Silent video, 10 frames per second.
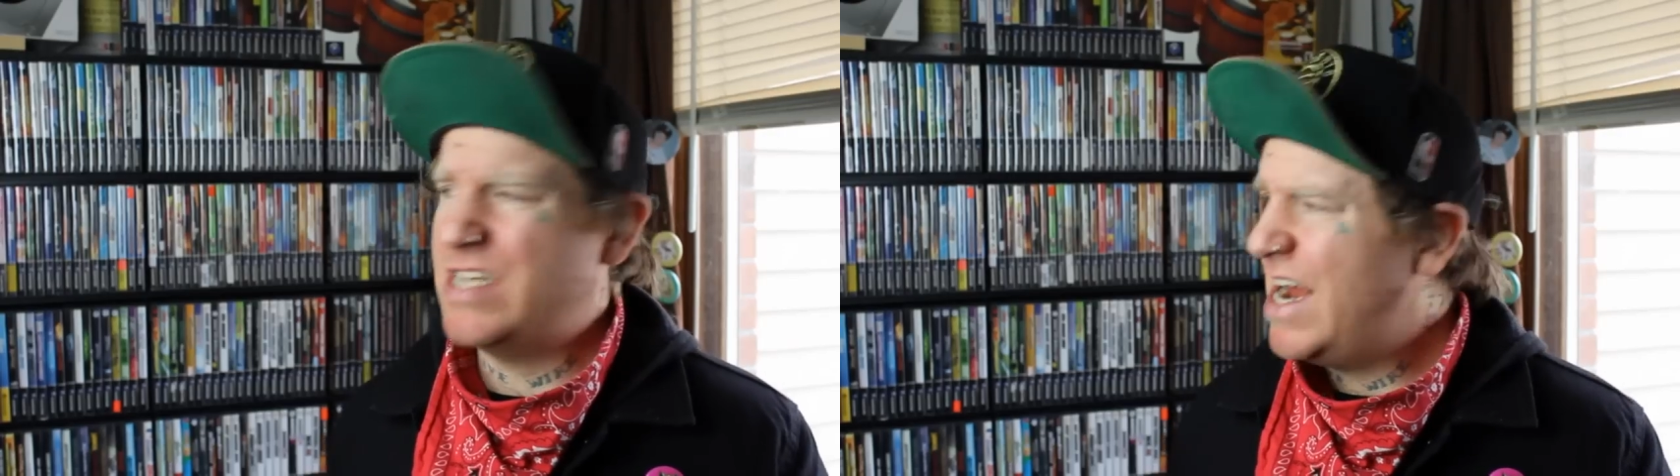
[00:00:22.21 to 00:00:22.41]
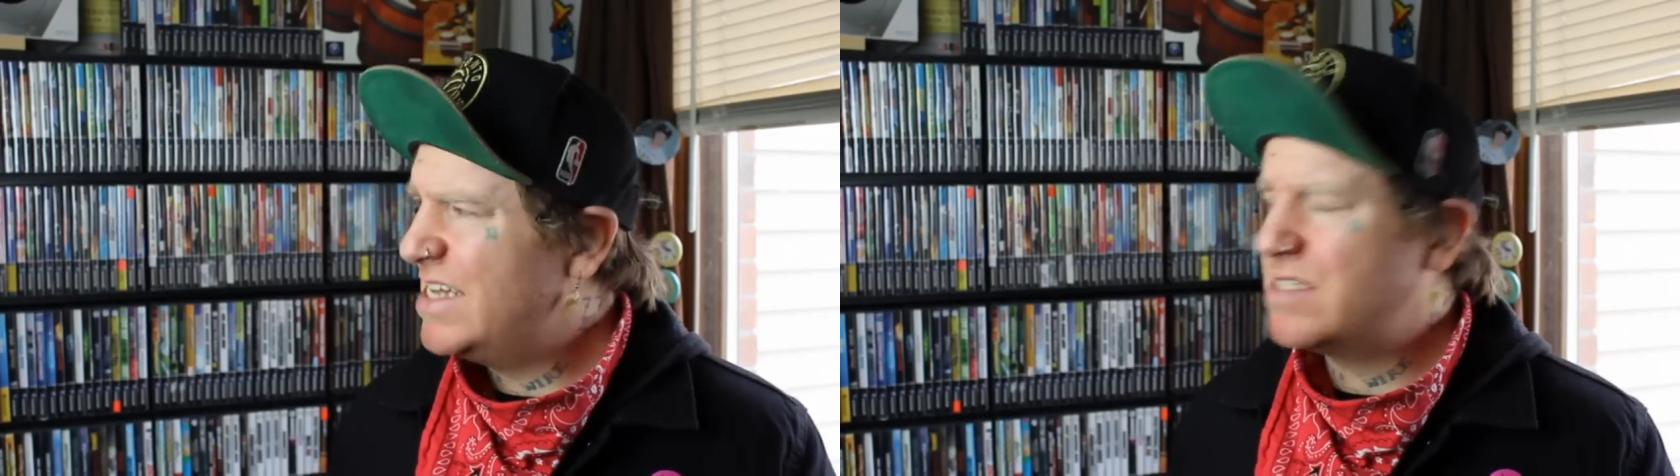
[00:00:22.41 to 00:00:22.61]

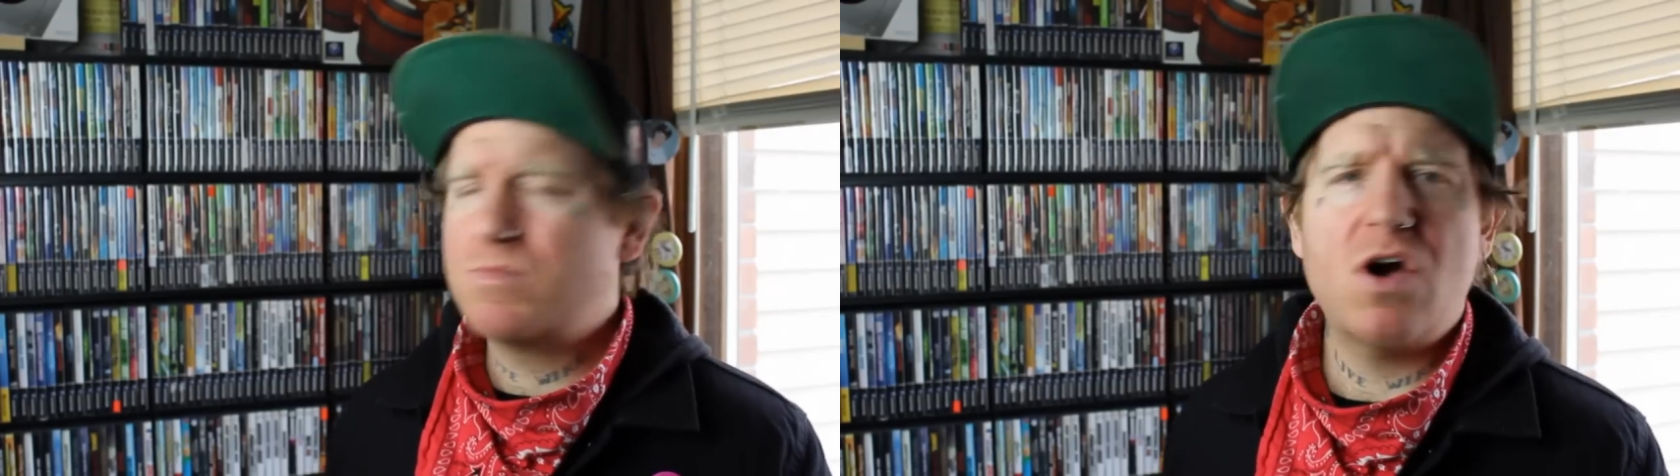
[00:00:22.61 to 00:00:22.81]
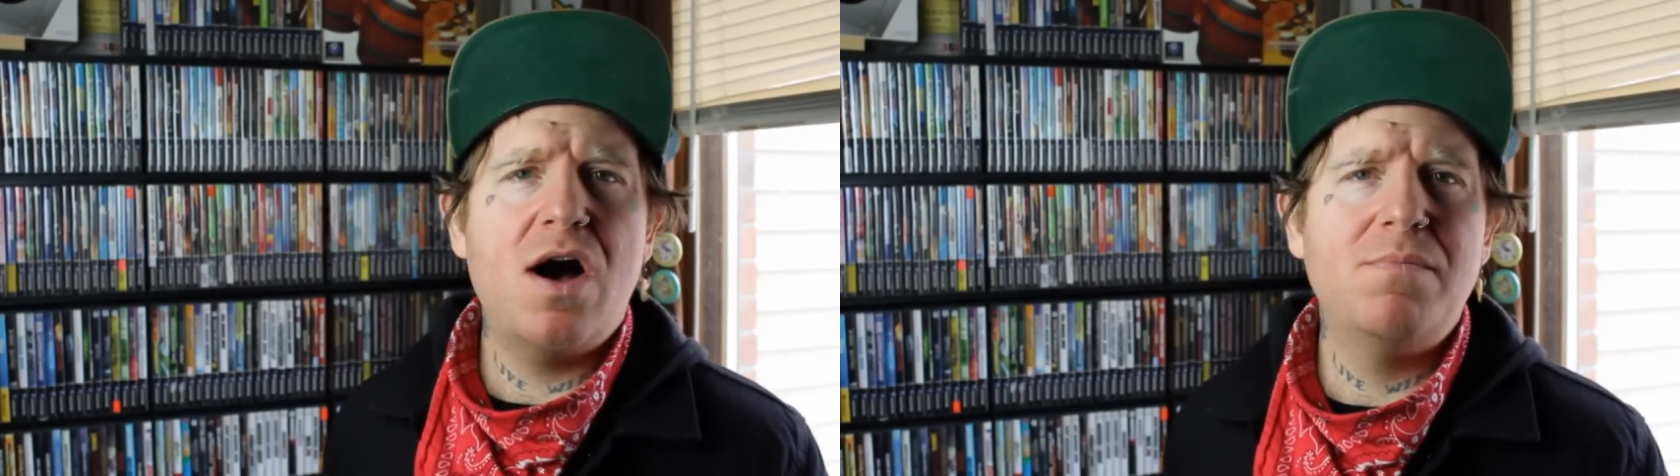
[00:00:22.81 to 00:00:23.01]
and I had
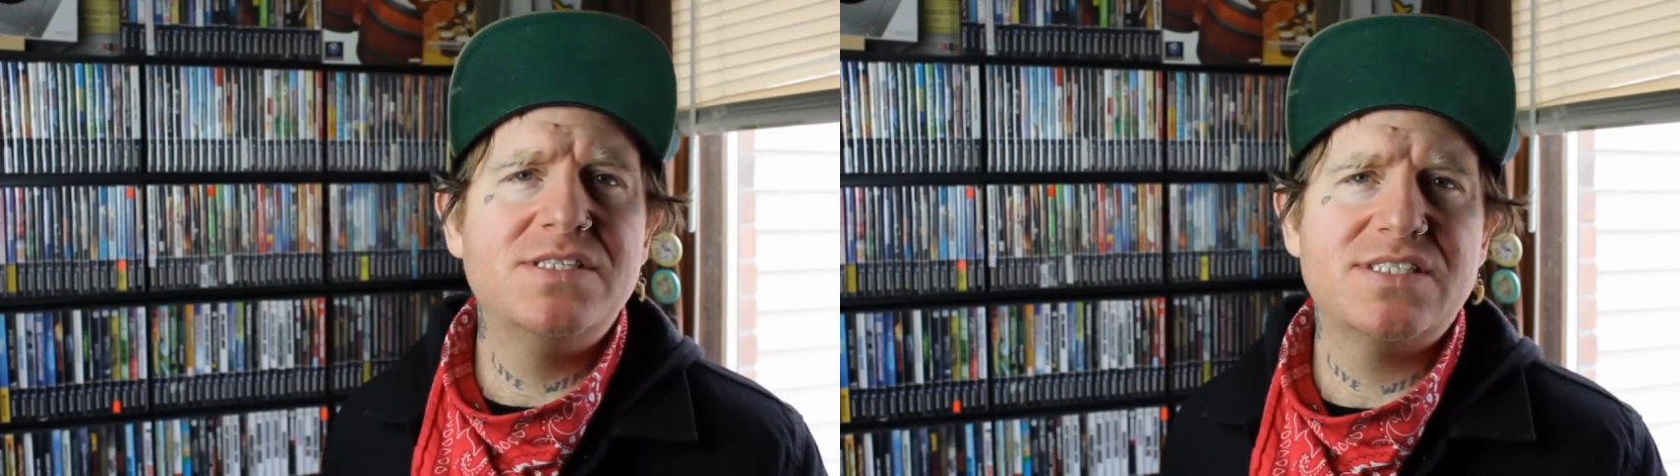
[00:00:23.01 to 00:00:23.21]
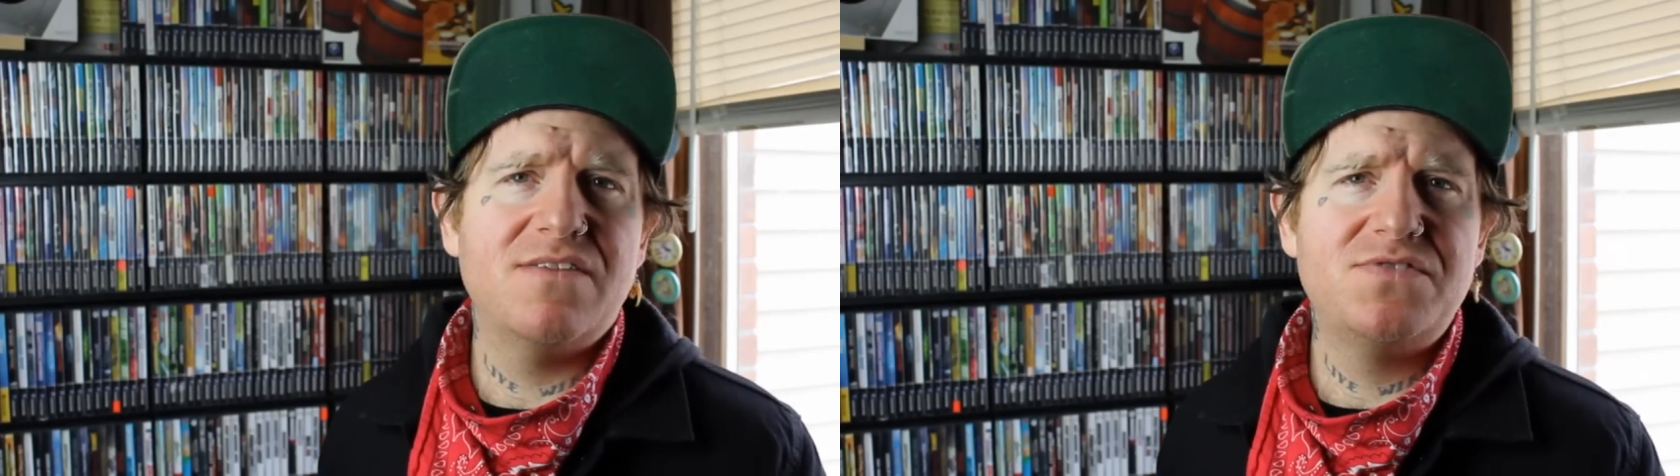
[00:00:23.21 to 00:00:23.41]
some
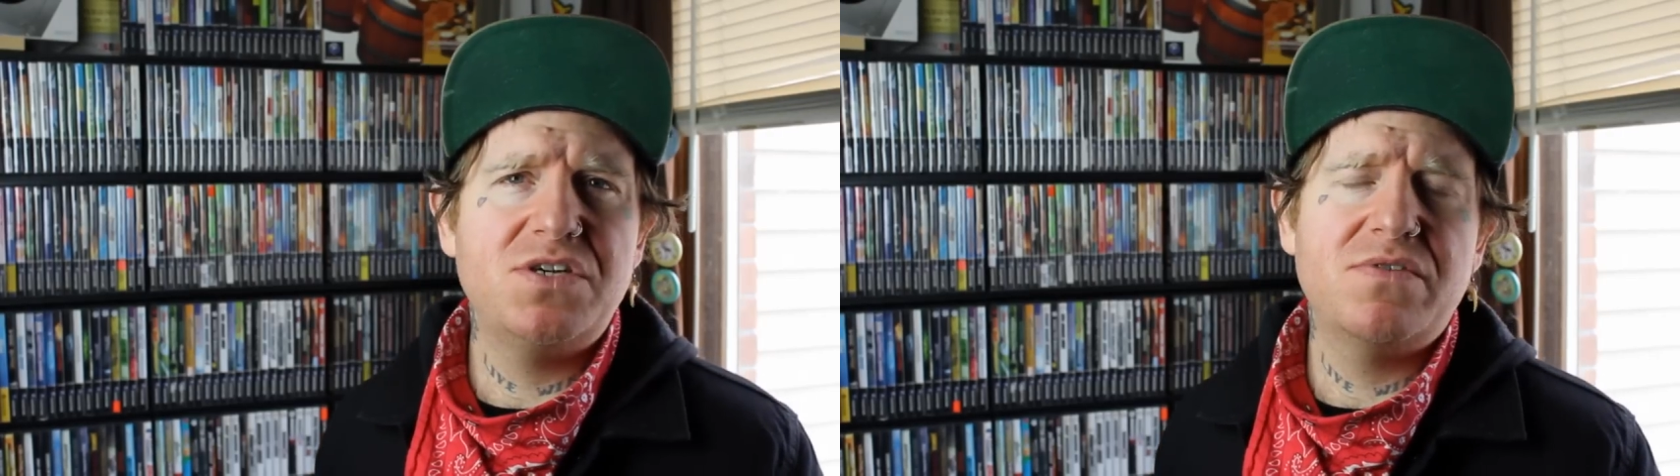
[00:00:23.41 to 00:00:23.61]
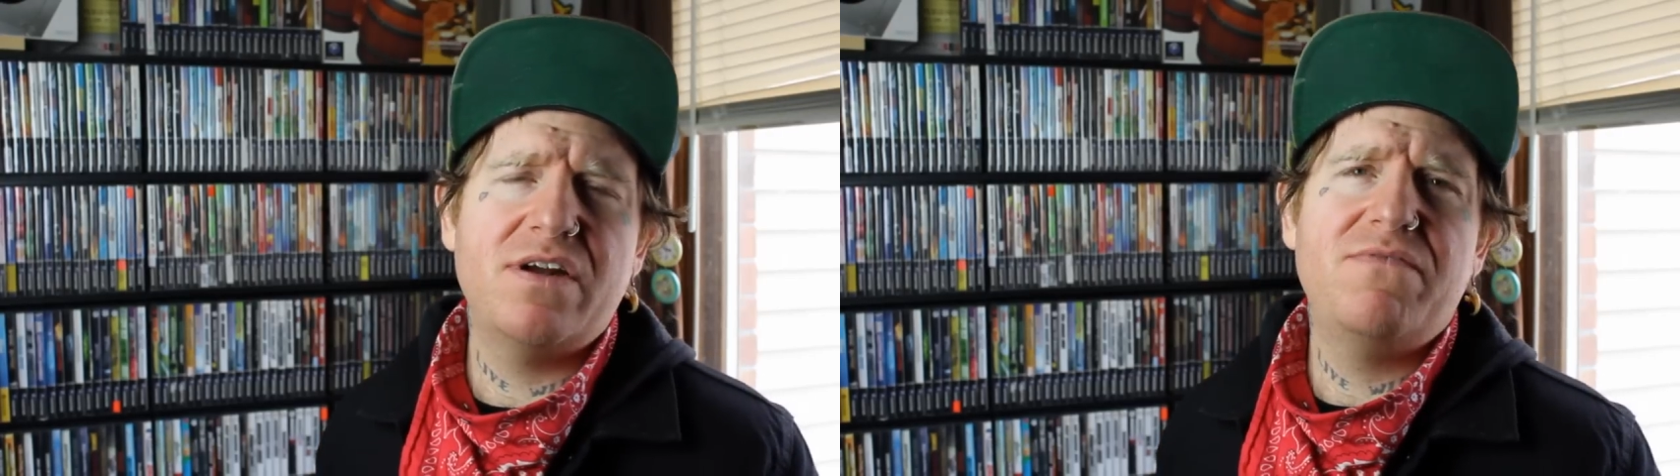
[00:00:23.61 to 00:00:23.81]
common stuff too that